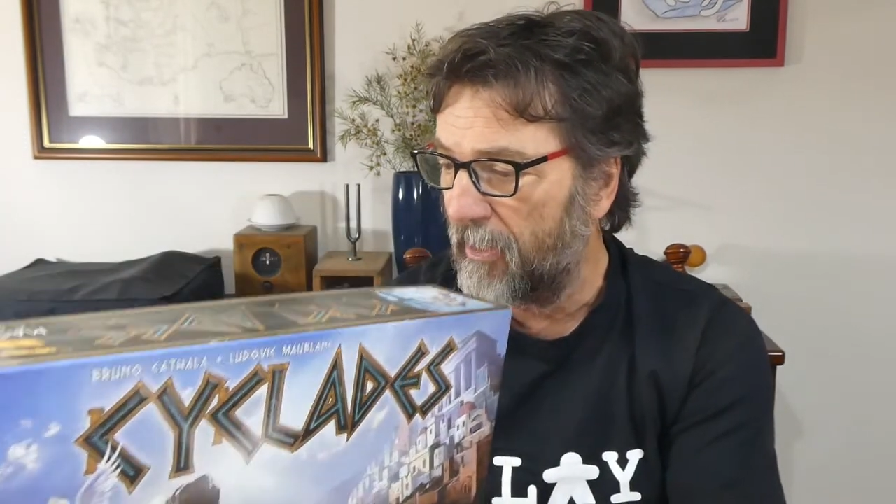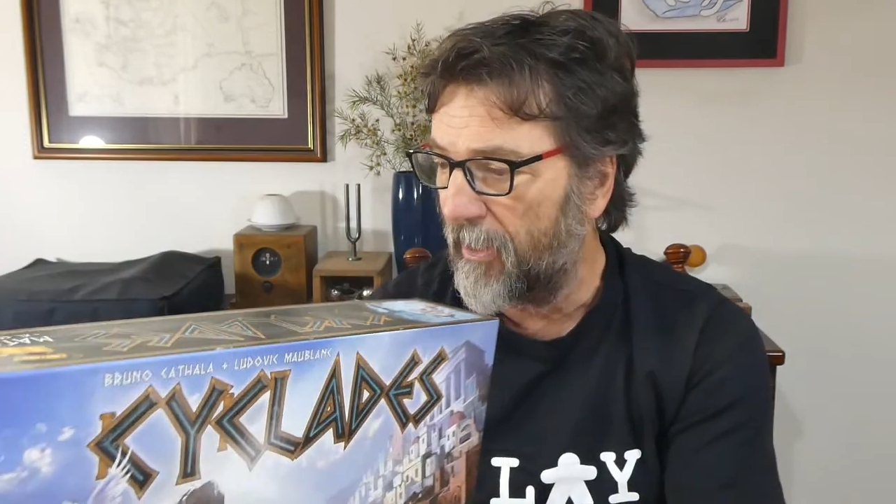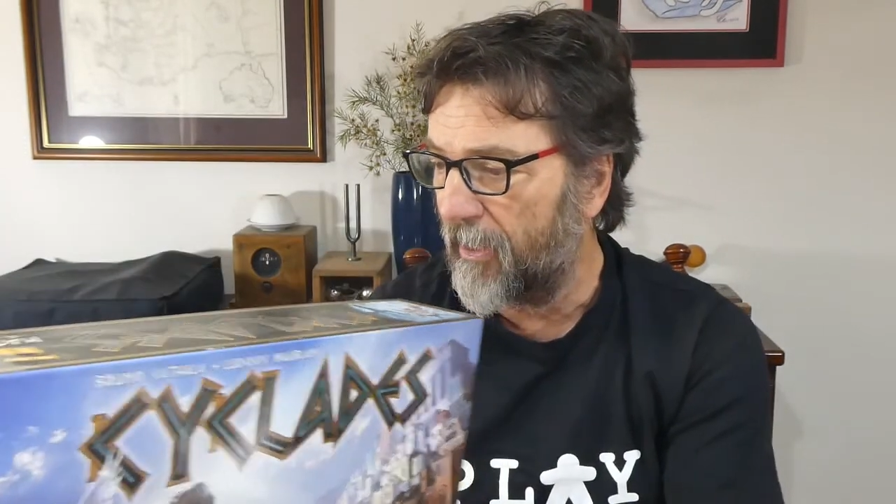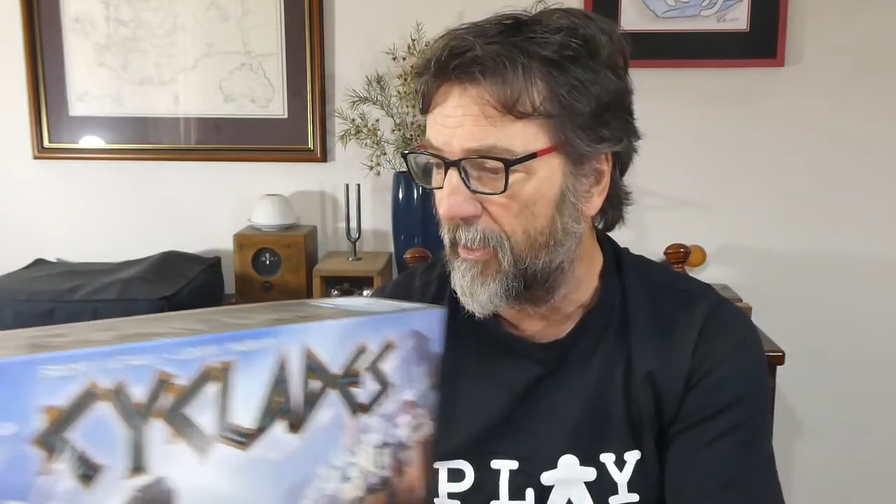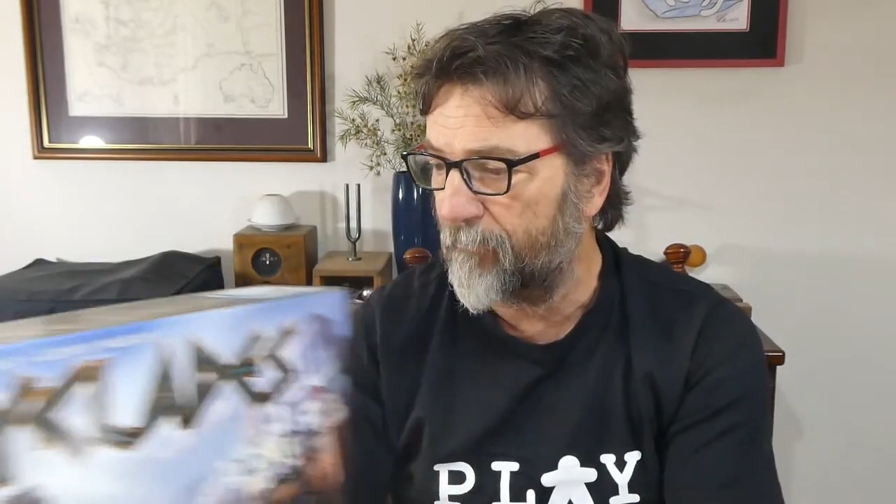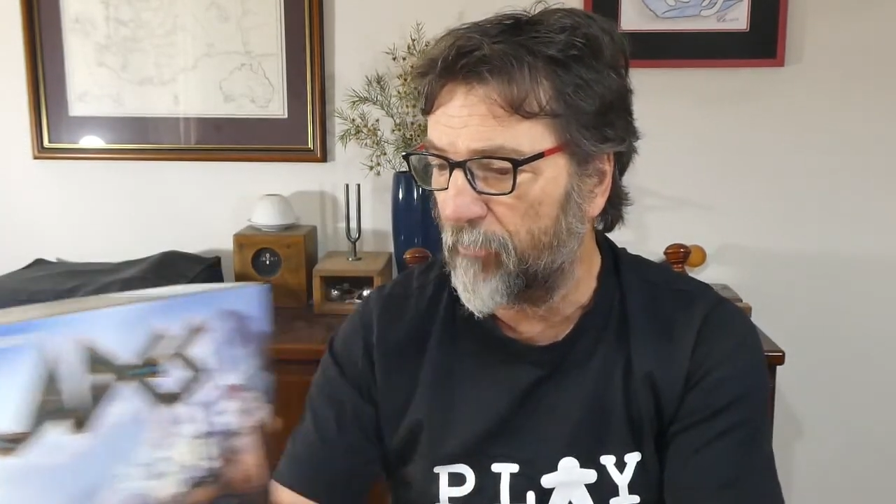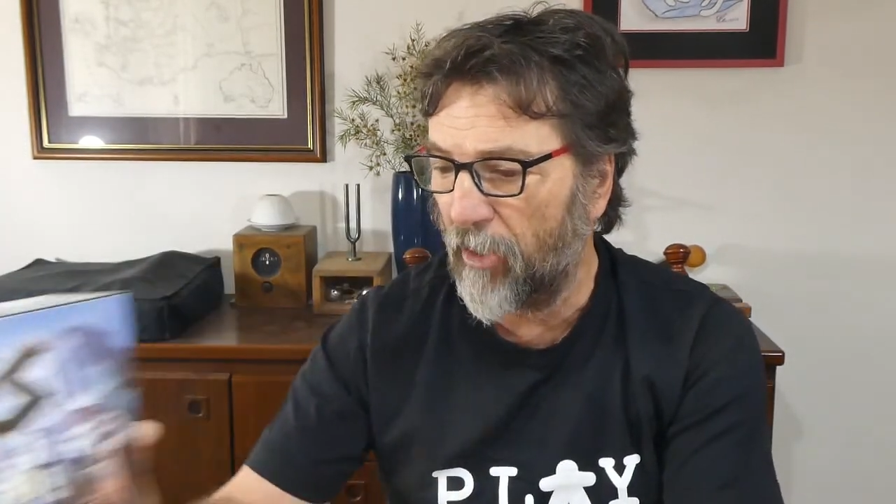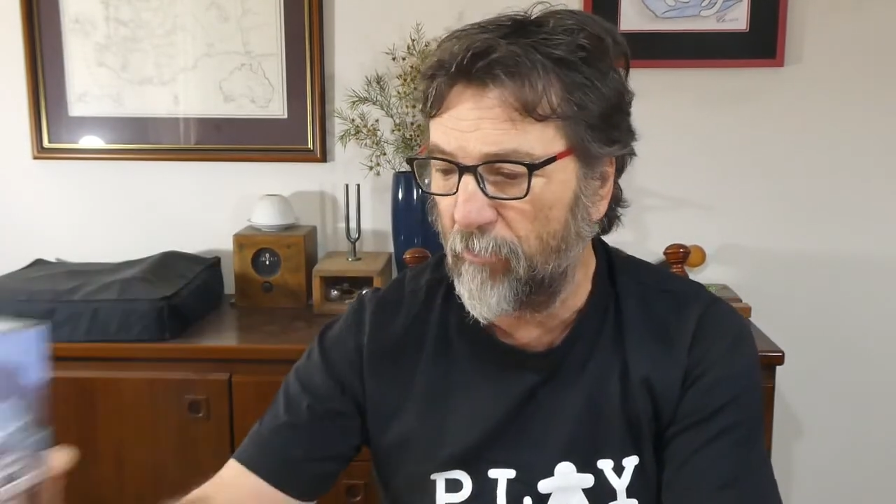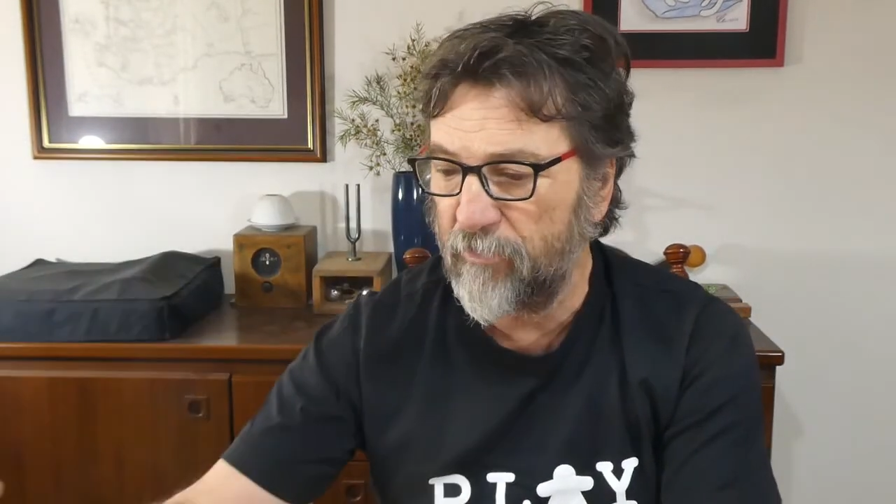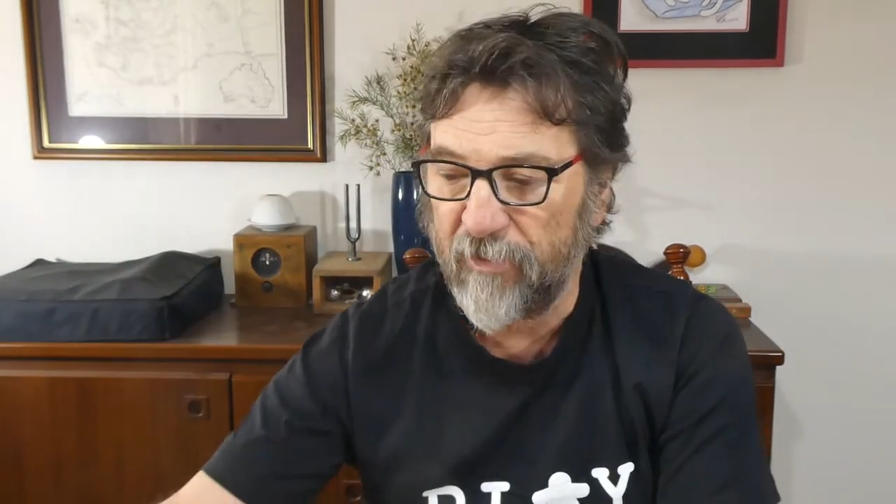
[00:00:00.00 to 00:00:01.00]

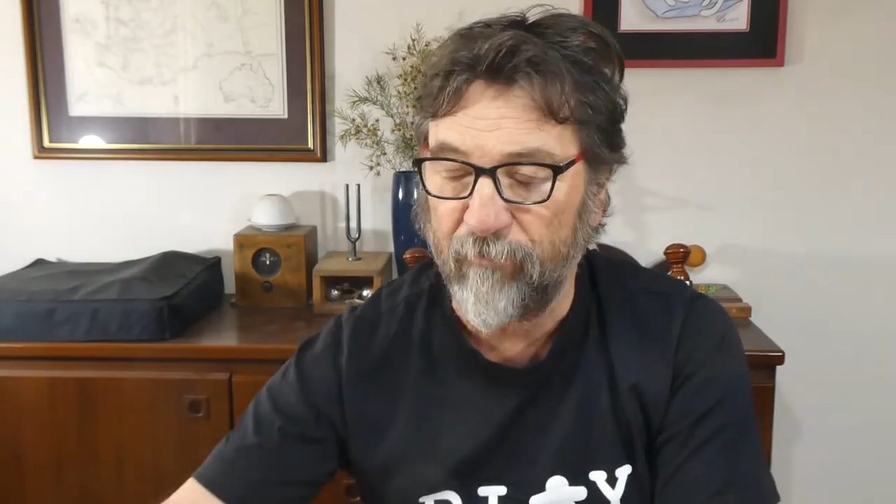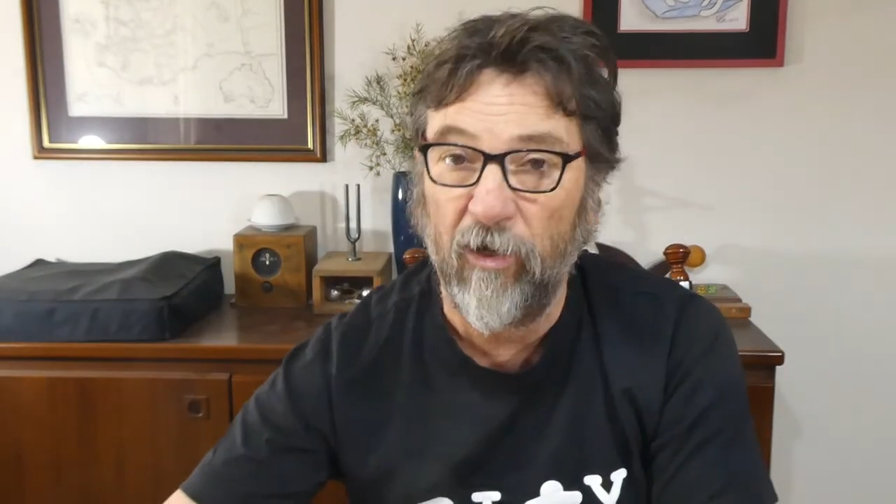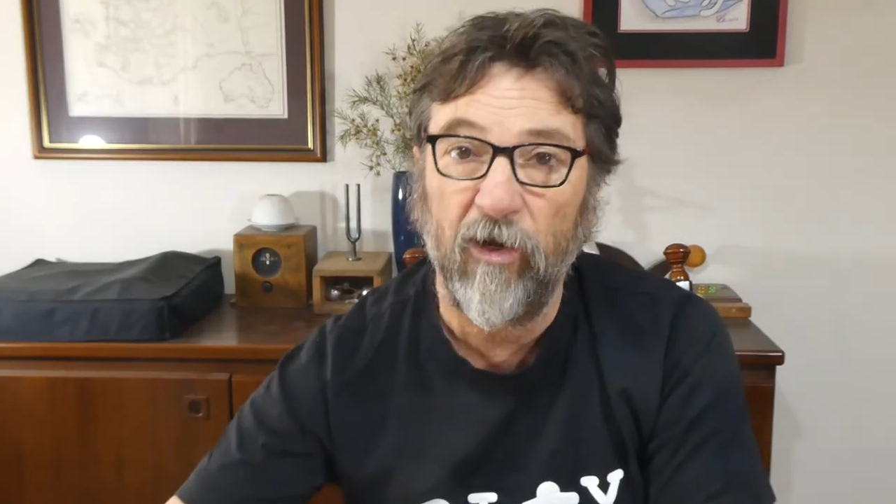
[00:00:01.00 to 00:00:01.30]
I was at my